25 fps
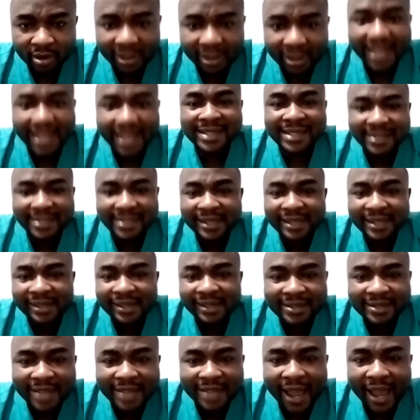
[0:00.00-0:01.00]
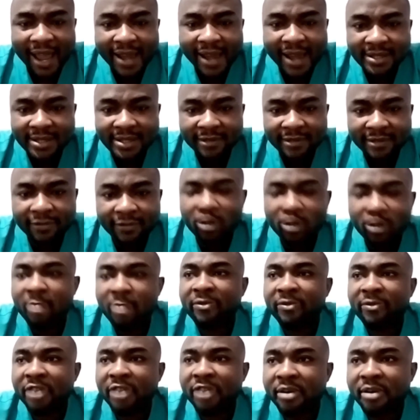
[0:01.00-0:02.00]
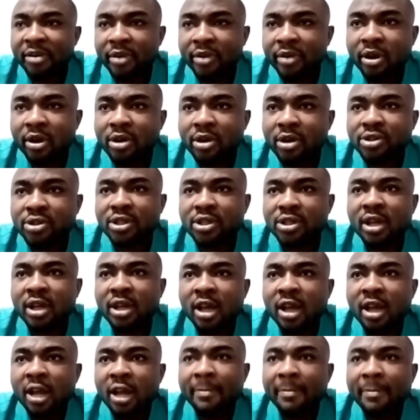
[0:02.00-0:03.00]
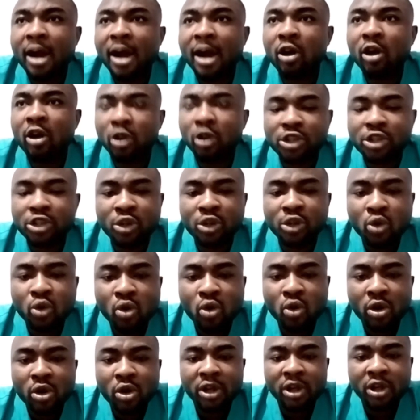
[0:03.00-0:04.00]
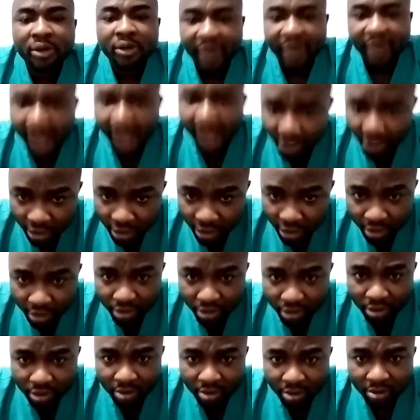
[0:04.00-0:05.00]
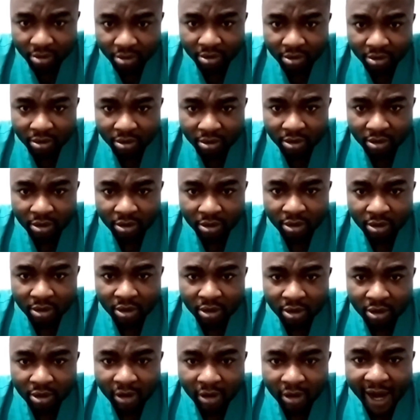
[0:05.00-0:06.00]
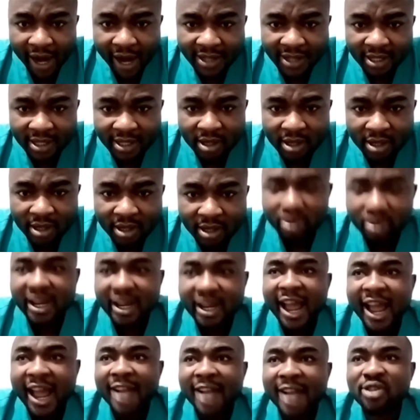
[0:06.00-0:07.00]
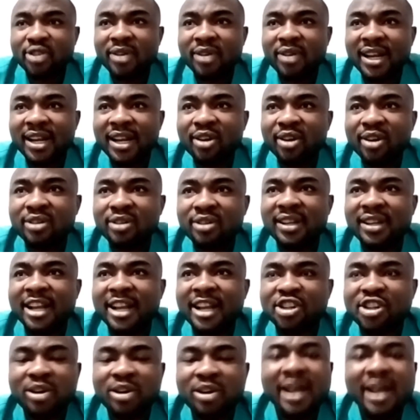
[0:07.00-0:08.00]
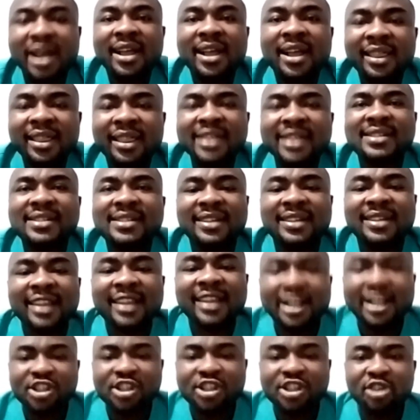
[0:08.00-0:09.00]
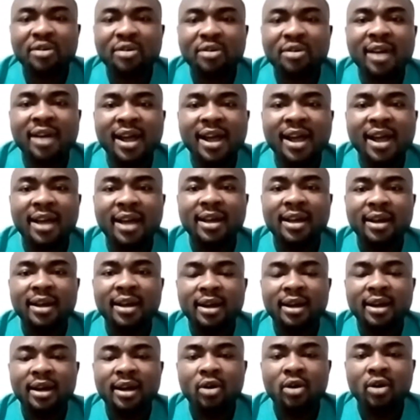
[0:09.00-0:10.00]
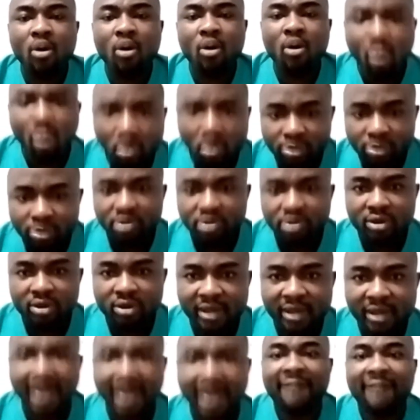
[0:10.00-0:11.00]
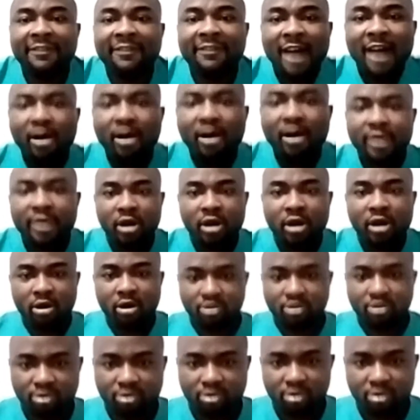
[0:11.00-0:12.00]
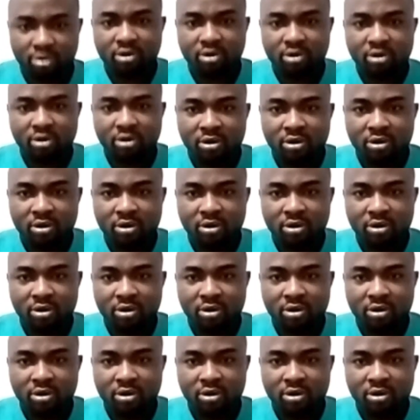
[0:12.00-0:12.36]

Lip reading: They are synthesized from various biological reactions, right? So they're actually not natural. There's natural hormones that are found in us.